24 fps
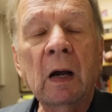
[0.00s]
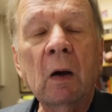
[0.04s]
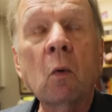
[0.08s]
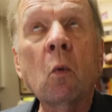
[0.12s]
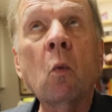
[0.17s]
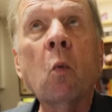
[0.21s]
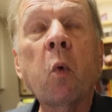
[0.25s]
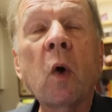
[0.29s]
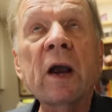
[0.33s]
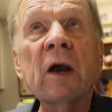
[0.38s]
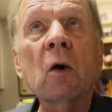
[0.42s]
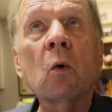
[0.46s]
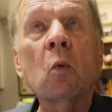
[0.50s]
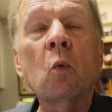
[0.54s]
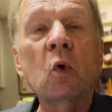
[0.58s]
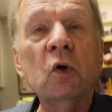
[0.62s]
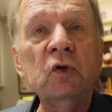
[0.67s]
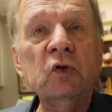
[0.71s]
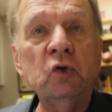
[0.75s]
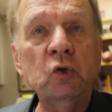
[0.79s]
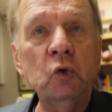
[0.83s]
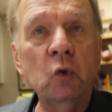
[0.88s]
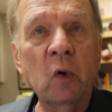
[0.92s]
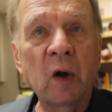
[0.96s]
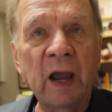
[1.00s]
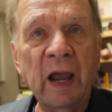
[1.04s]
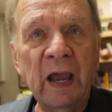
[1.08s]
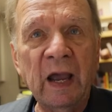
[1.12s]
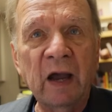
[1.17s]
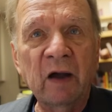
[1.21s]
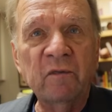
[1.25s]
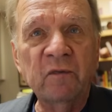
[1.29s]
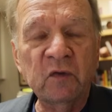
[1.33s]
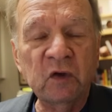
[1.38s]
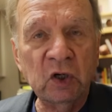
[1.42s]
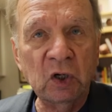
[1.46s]
Where would you
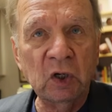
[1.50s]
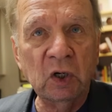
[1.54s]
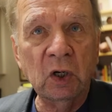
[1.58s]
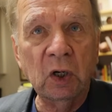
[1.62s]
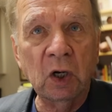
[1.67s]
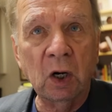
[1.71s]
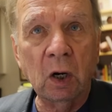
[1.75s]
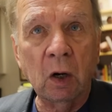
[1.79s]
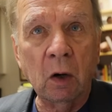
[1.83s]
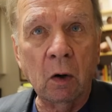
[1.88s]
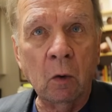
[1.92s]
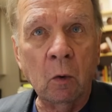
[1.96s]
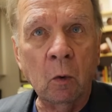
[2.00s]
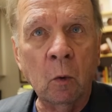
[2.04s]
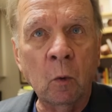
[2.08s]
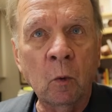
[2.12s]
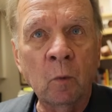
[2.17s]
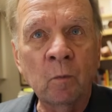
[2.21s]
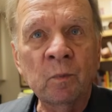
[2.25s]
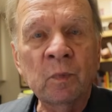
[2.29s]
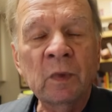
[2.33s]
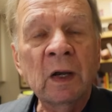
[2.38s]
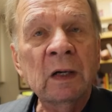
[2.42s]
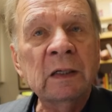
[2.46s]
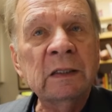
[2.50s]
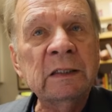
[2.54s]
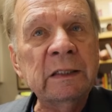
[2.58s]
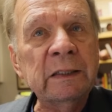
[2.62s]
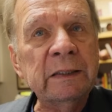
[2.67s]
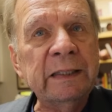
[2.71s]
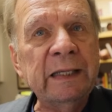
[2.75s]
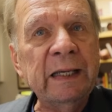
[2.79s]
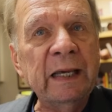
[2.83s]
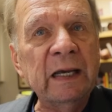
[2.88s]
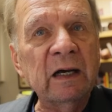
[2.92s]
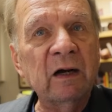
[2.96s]
have to go
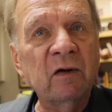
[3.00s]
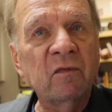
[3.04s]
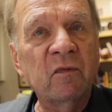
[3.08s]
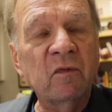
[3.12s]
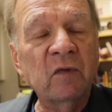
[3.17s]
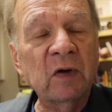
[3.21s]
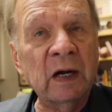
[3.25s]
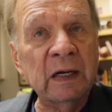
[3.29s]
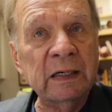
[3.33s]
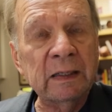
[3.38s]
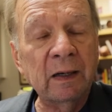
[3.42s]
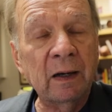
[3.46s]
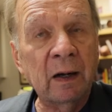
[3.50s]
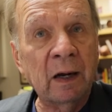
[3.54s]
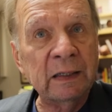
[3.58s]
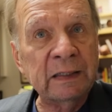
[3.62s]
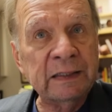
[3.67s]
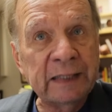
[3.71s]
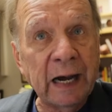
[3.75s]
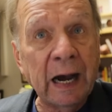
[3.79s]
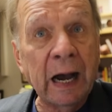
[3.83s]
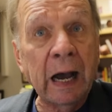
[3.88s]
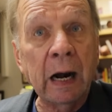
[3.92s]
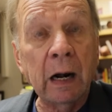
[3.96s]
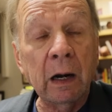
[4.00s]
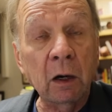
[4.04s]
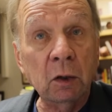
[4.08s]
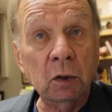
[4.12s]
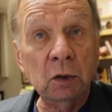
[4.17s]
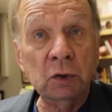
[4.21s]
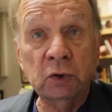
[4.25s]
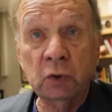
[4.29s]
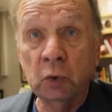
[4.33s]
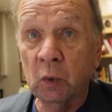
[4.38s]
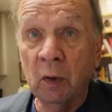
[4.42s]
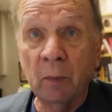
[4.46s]
to give a, a
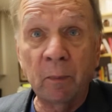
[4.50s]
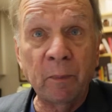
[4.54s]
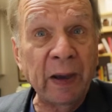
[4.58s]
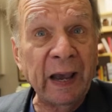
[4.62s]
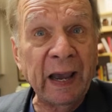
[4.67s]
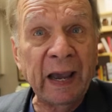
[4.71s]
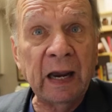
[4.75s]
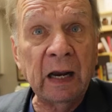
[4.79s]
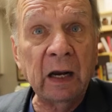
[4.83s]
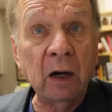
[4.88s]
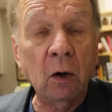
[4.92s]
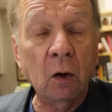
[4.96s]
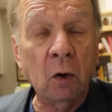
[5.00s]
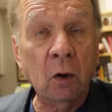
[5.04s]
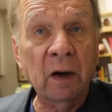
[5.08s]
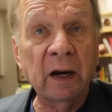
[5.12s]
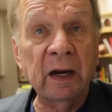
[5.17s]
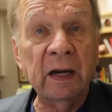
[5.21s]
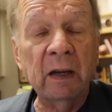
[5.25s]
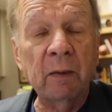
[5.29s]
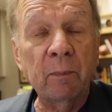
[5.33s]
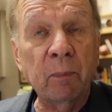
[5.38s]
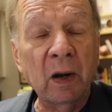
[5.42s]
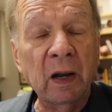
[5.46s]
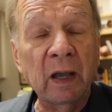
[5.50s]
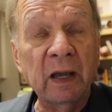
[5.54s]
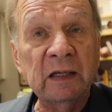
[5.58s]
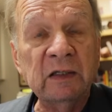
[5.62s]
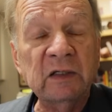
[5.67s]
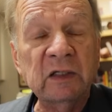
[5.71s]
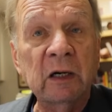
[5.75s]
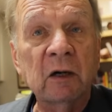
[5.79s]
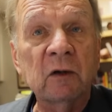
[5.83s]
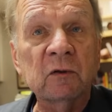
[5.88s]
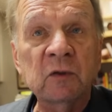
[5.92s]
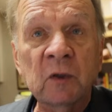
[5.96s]
dollar to a bank or any
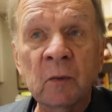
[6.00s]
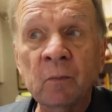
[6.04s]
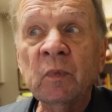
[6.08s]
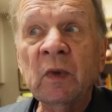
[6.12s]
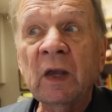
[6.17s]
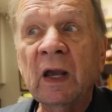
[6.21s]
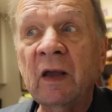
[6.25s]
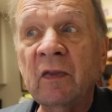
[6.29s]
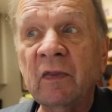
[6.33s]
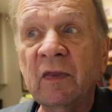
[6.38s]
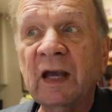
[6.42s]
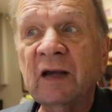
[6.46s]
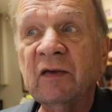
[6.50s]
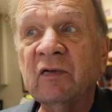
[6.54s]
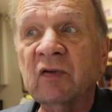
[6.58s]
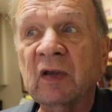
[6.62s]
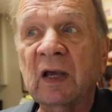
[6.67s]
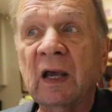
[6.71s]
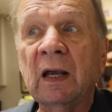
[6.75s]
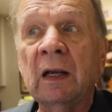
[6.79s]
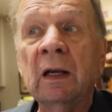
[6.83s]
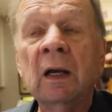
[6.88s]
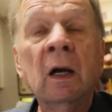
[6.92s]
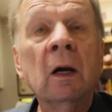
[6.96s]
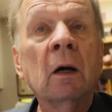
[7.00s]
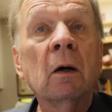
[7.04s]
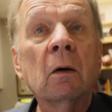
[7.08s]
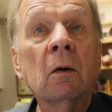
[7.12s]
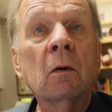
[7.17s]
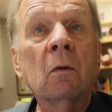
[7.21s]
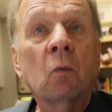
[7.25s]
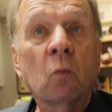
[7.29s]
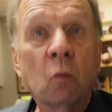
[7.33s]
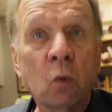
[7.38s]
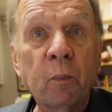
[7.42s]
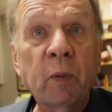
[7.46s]
place else and they say,
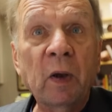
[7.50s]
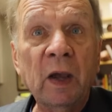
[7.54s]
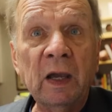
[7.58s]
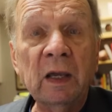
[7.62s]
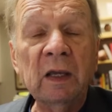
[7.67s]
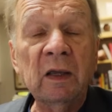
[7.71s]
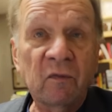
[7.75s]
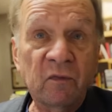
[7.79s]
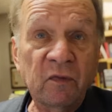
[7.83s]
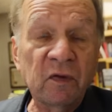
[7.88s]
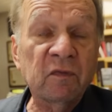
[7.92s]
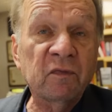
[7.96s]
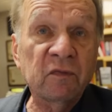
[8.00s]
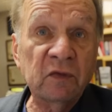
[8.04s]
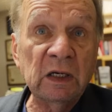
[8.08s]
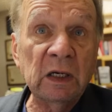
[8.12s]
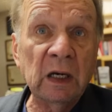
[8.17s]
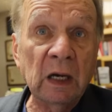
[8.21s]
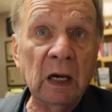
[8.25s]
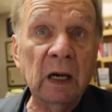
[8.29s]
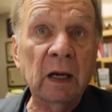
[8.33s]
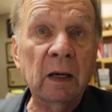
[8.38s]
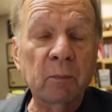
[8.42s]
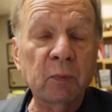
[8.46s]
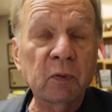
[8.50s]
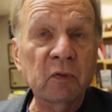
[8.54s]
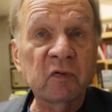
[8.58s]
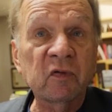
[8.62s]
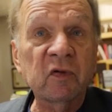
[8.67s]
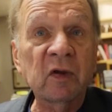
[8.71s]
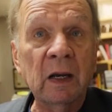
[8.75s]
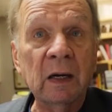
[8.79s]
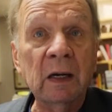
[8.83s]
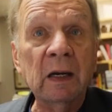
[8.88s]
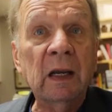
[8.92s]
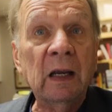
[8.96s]
we'll pay you
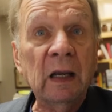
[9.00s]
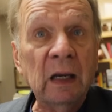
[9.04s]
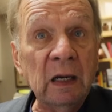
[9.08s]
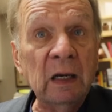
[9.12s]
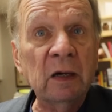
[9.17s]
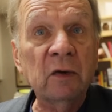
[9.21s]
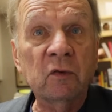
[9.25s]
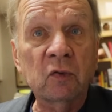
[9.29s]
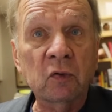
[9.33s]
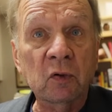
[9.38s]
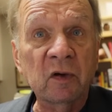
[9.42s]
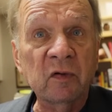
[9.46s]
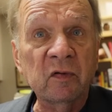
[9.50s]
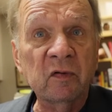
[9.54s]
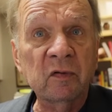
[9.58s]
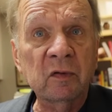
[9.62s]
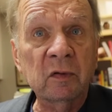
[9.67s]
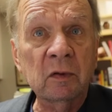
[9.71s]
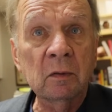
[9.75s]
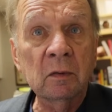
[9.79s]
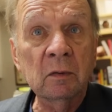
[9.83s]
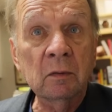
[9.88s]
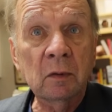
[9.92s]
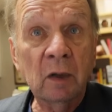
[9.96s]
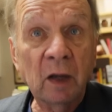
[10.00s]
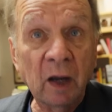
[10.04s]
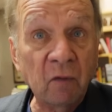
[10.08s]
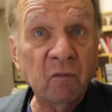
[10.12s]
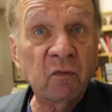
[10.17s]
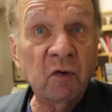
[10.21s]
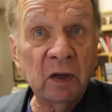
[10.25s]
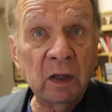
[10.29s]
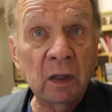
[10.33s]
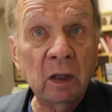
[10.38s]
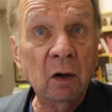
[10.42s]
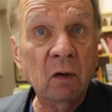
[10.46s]
59% interest
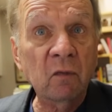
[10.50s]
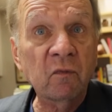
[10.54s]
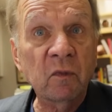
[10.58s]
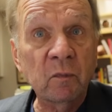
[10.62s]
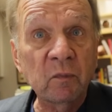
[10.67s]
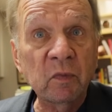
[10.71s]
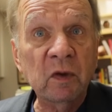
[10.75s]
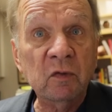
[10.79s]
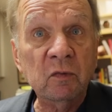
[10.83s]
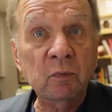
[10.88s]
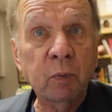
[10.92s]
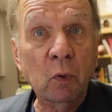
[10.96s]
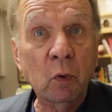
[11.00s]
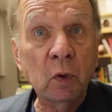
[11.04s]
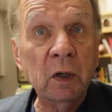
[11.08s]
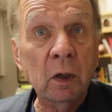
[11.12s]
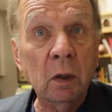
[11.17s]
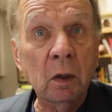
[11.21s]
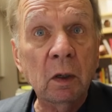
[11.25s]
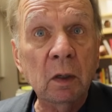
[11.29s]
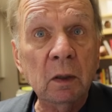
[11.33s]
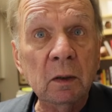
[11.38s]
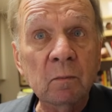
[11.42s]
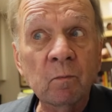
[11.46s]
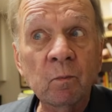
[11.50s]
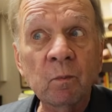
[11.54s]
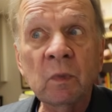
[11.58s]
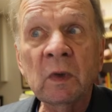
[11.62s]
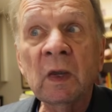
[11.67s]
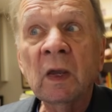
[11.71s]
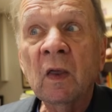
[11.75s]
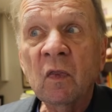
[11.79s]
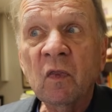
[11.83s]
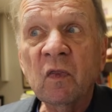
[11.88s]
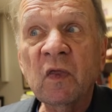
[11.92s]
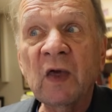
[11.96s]
every year from this point on?
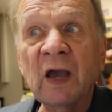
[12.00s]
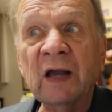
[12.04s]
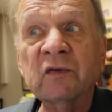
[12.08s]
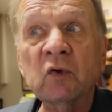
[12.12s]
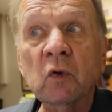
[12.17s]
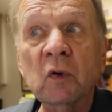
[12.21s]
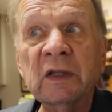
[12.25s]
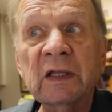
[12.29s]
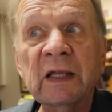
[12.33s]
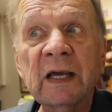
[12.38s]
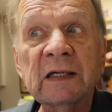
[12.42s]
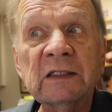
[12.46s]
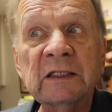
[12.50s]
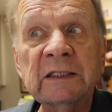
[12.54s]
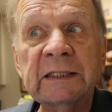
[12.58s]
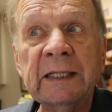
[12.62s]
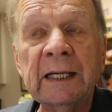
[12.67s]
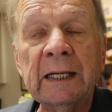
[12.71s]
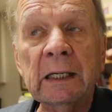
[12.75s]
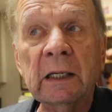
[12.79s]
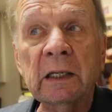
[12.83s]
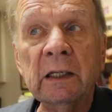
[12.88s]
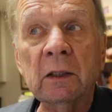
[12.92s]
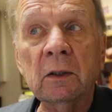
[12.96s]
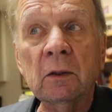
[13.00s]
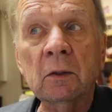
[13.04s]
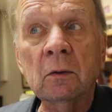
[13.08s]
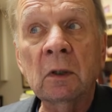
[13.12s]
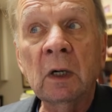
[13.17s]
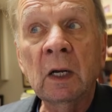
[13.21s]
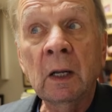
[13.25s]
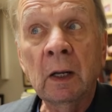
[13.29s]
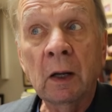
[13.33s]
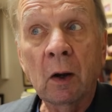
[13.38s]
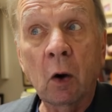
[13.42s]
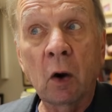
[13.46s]
That's what that's telling you.
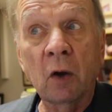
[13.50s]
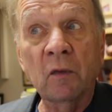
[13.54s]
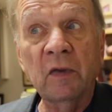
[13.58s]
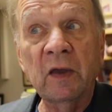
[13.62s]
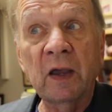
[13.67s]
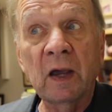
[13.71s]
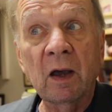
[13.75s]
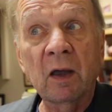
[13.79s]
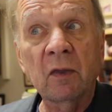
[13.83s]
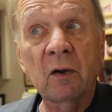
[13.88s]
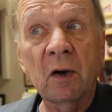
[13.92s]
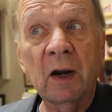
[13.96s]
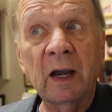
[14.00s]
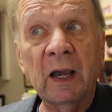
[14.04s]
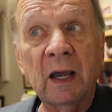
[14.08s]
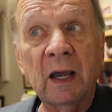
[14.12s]
On the other